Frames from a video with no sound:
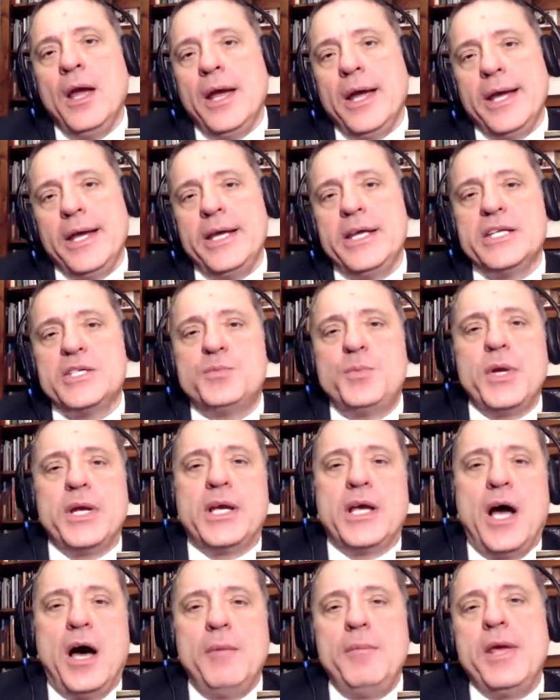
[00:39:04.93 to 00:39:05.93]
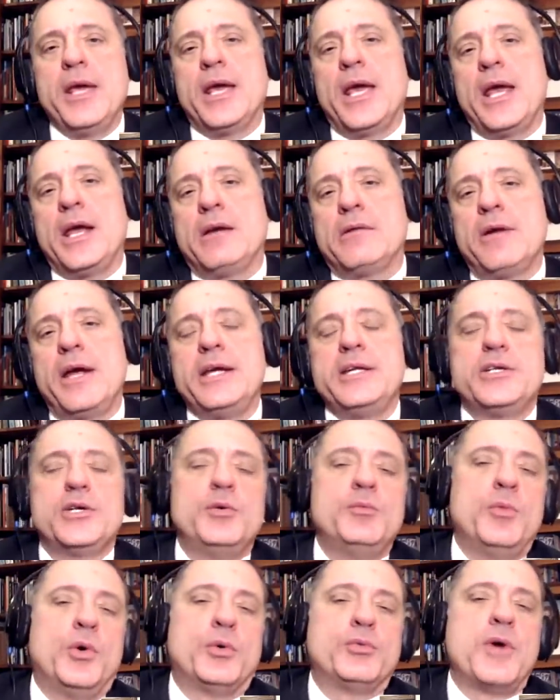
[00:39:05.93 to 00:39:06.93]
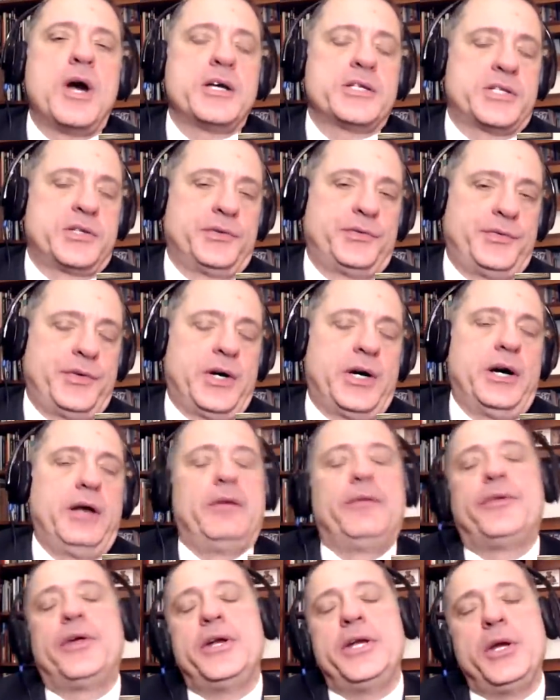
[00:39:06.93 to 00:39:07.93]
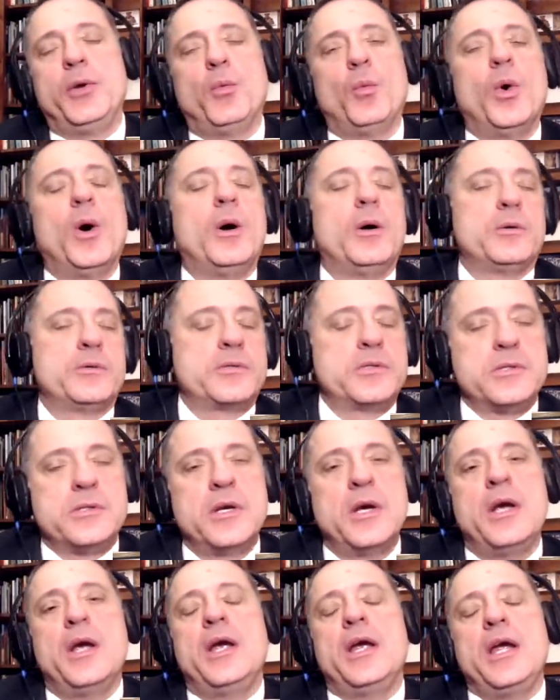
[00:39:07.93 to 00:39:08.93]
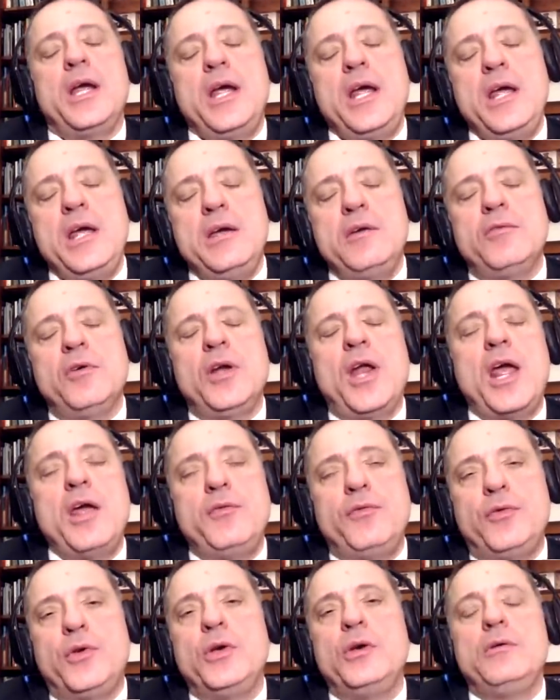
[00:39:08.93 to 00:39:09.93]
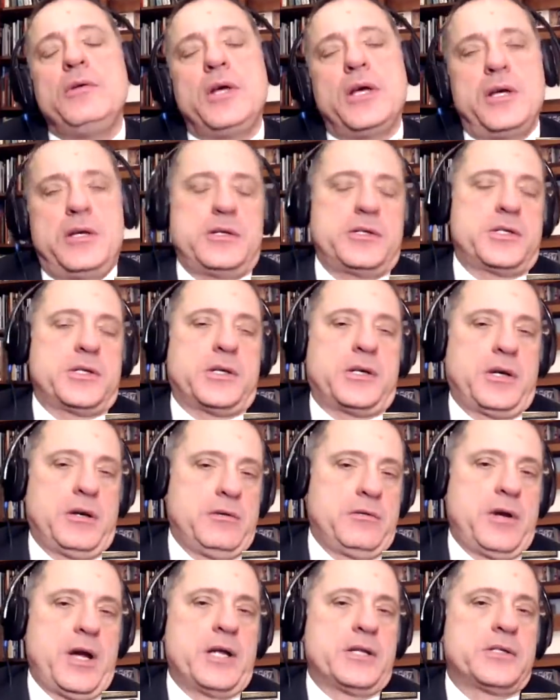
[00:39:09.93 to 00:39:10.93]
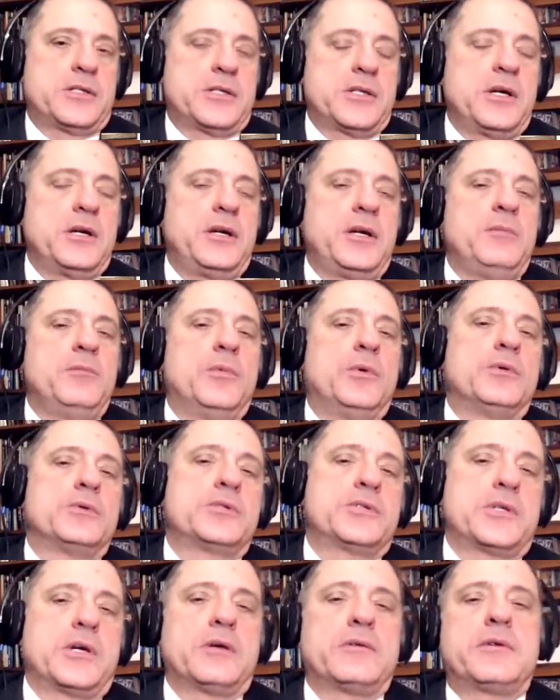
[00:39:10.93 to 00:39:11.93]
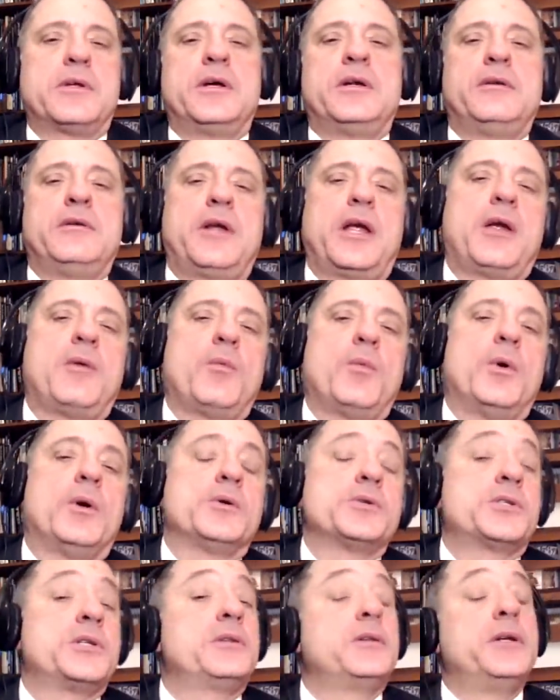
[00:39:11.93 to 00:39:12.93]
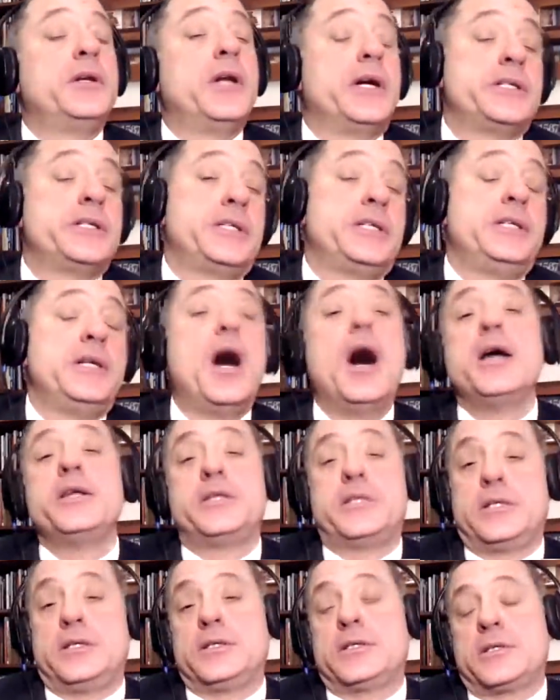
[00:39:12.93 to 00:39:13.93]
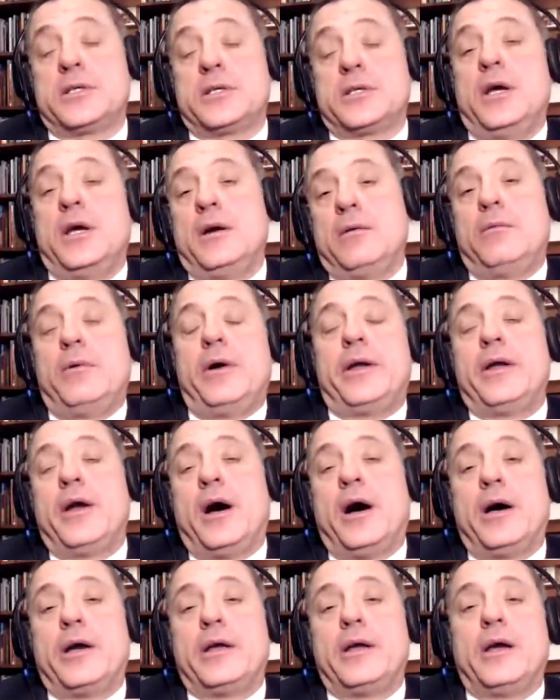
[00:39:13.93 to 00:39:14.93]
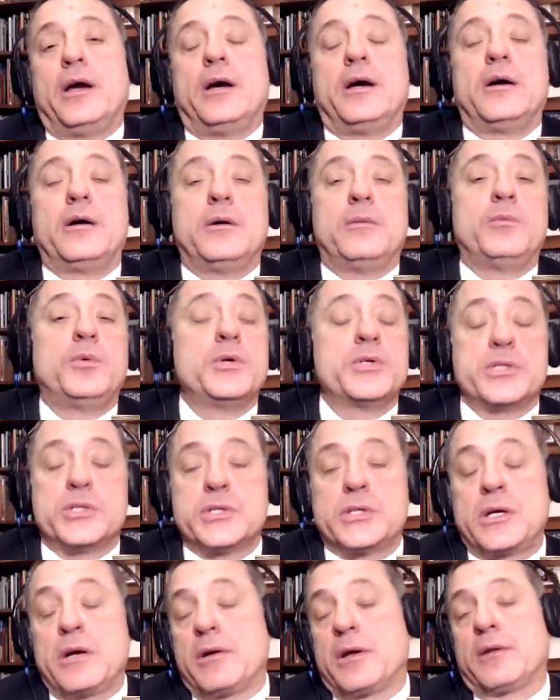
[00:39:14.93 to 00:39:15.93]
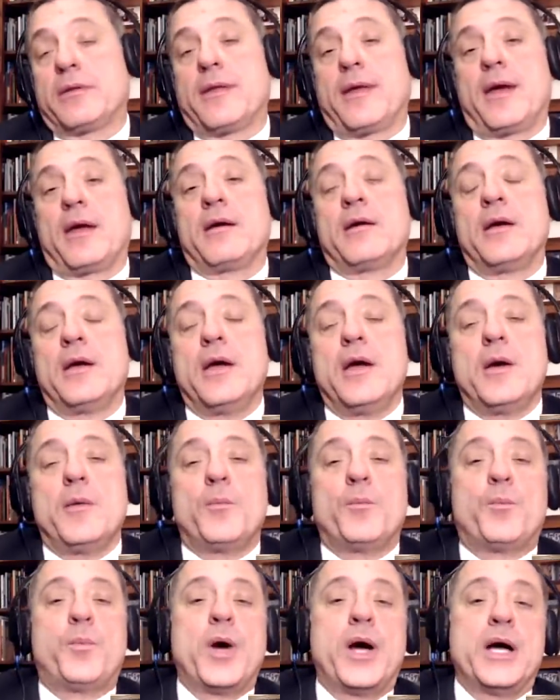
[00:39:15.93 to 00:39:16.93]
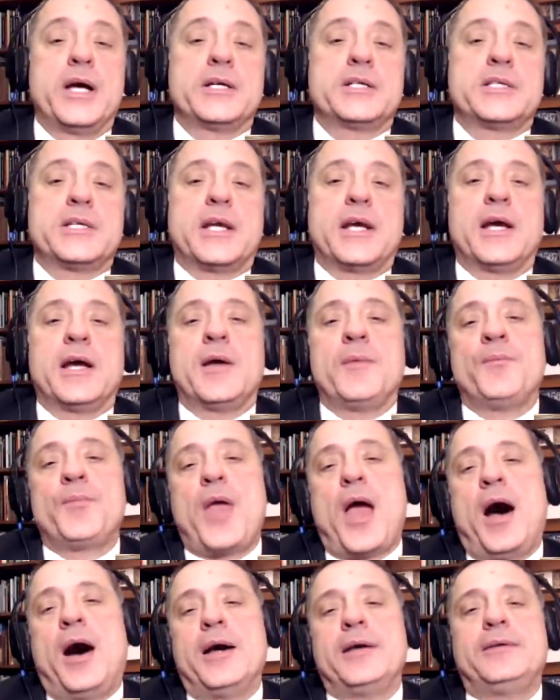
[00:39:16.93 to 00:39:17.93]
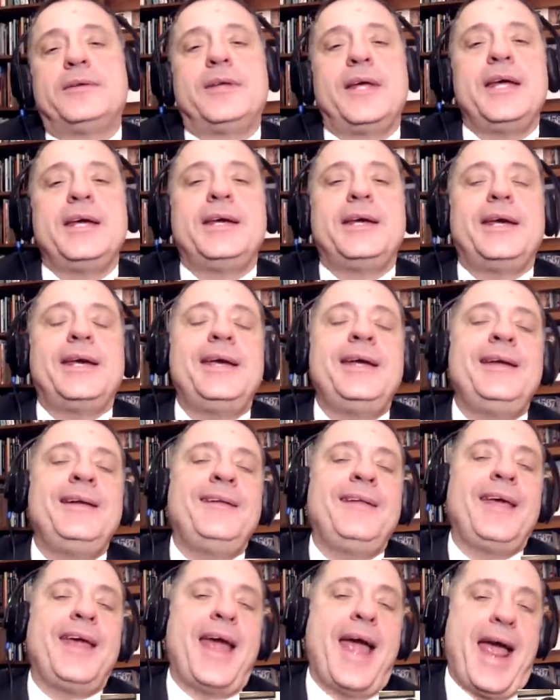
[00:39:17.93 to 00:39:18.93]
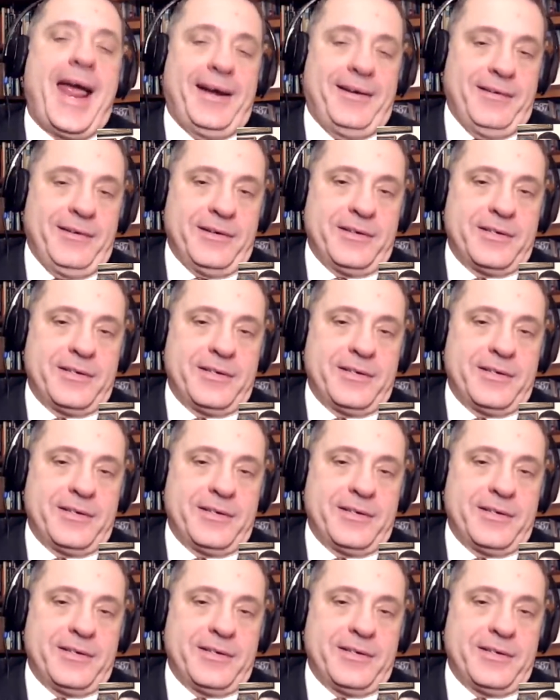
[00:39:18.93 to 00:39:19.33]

is becoming a great deal more Russophile than it was even a few years ago, and certainly more so than it was in the 1990s when I was going there. But I think in the end,